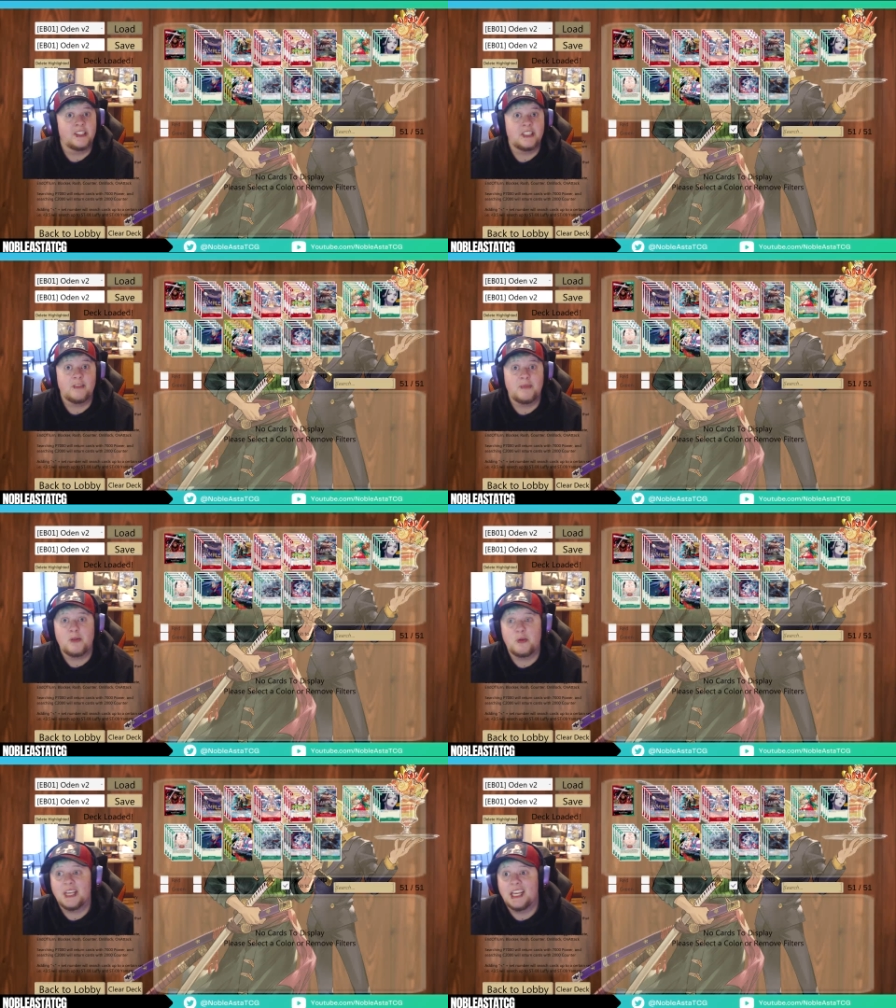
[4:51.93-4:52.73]
see if
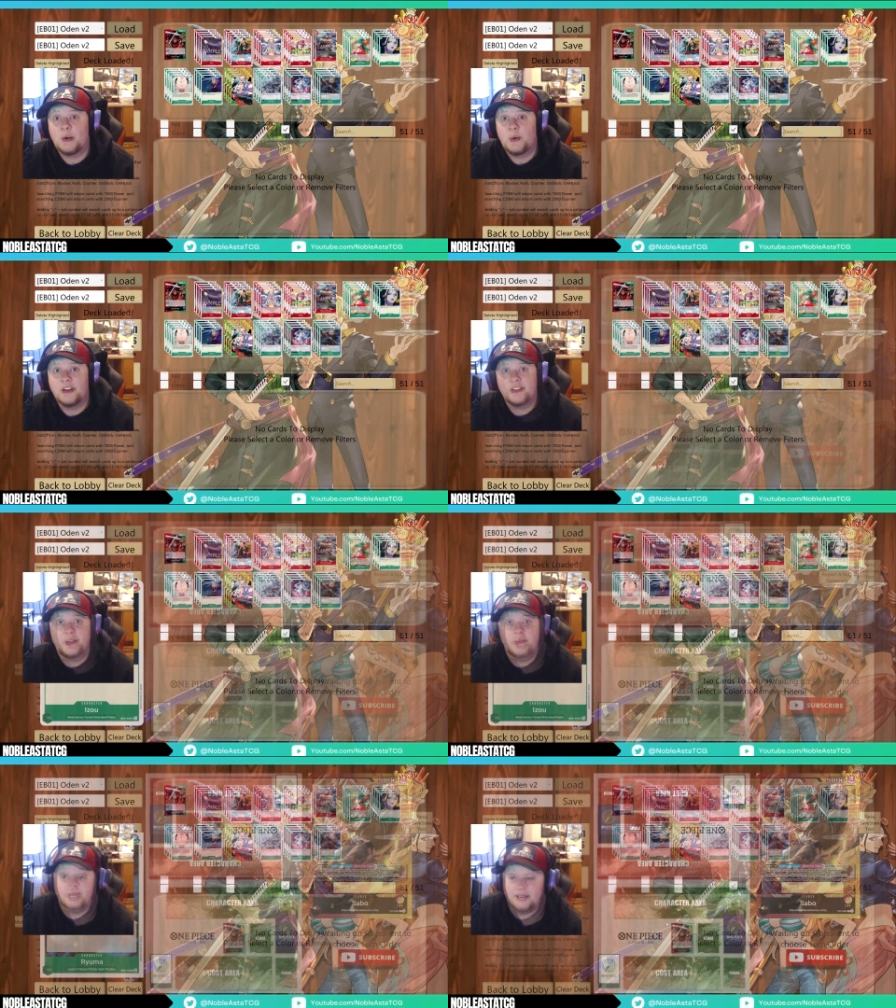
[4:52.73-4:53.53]
maybe we can get a win or
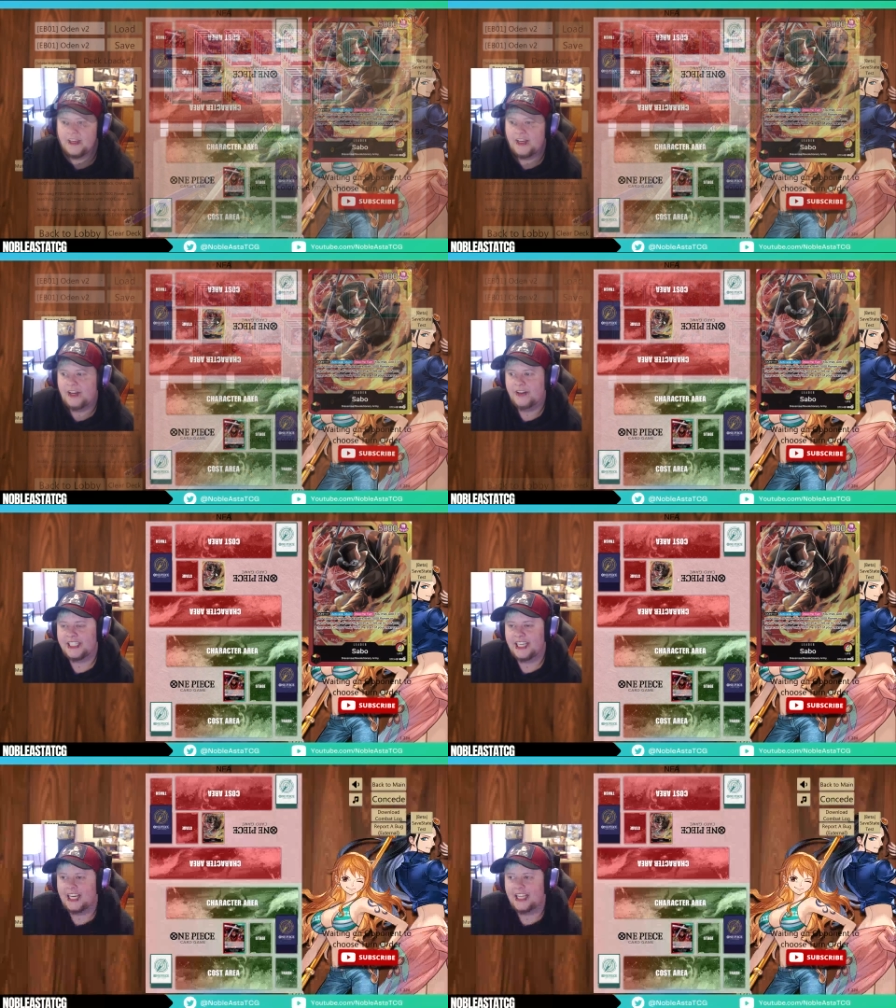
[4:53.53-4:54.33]
two.
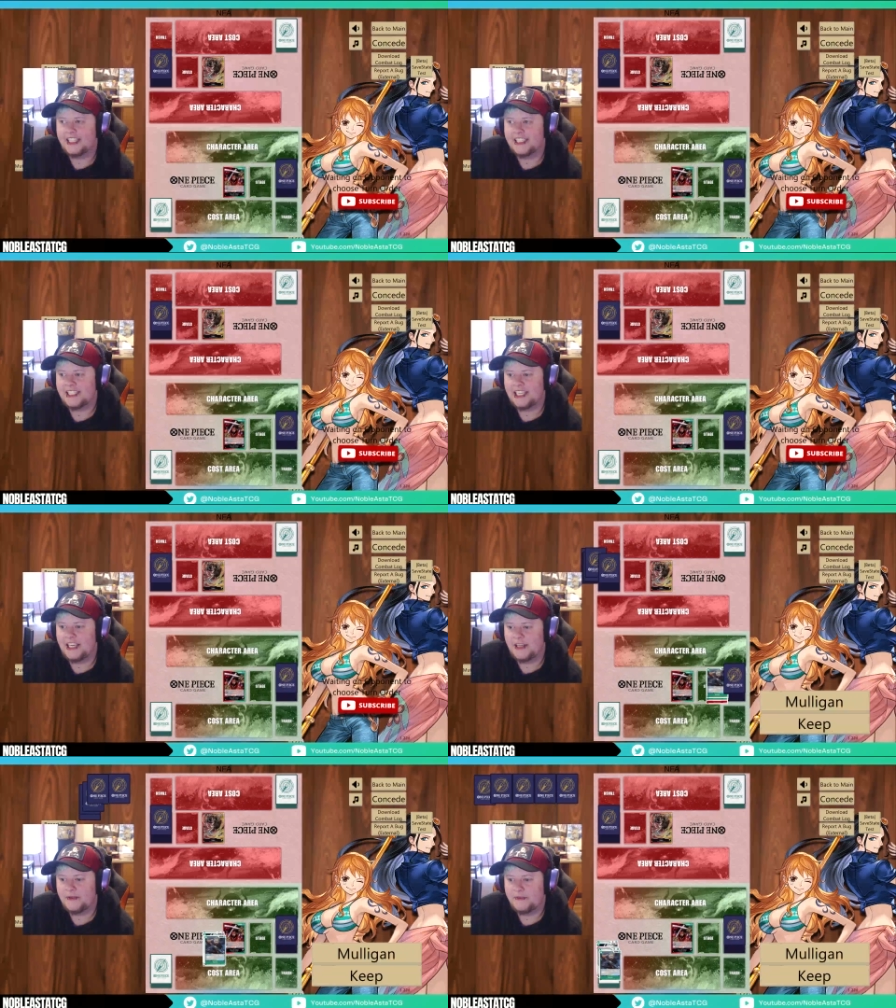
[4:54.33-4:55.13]
Okay, let's
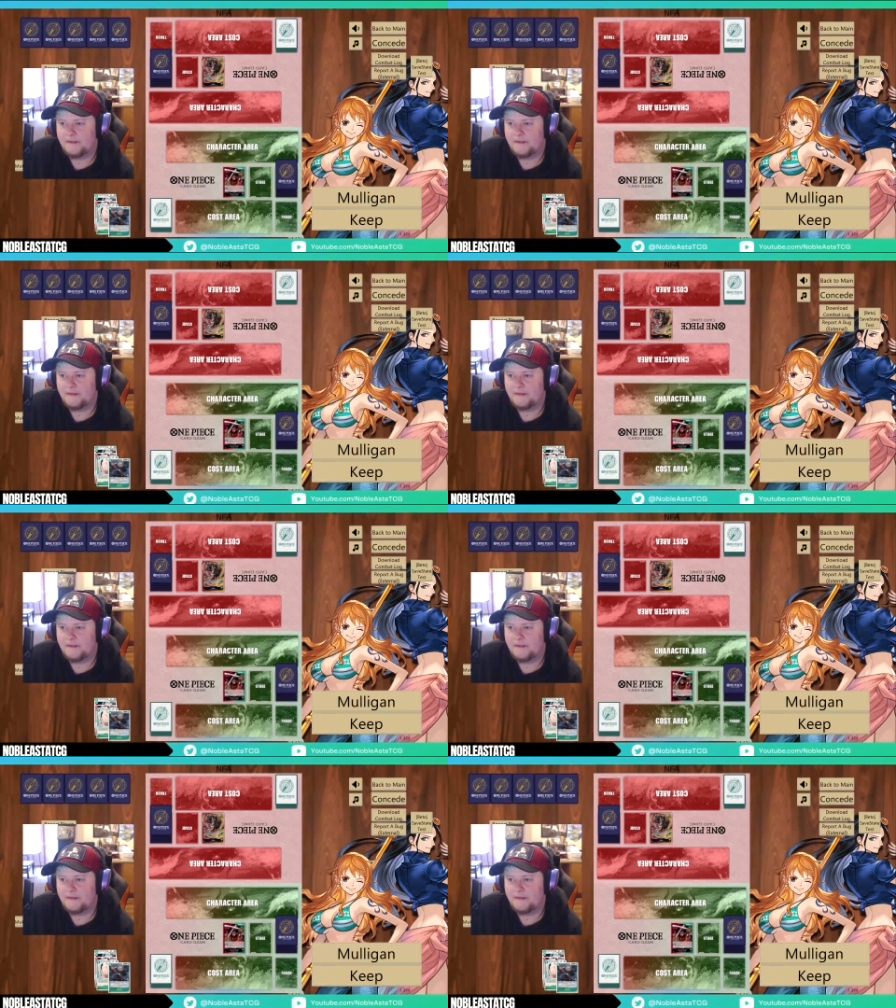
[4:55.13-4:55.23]
see.